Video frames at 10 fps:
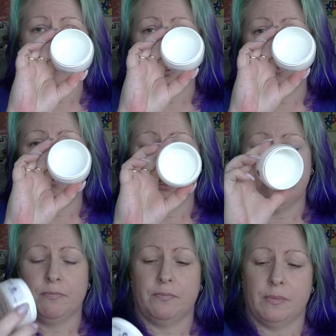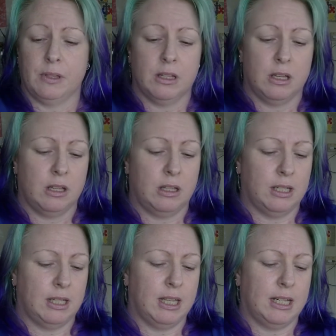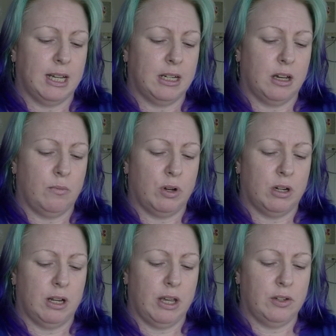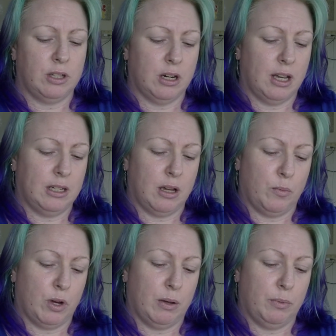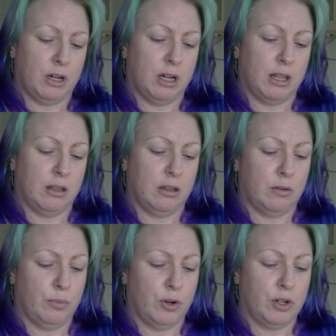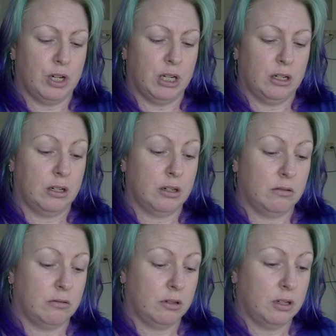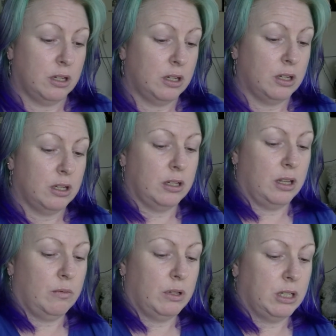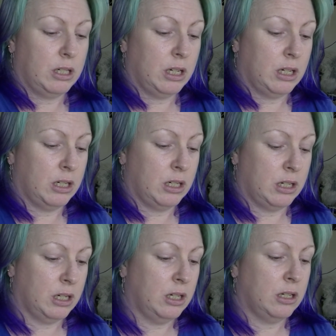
All done. This is the daytime one. I used the nighttime one up in another project. So that one's done.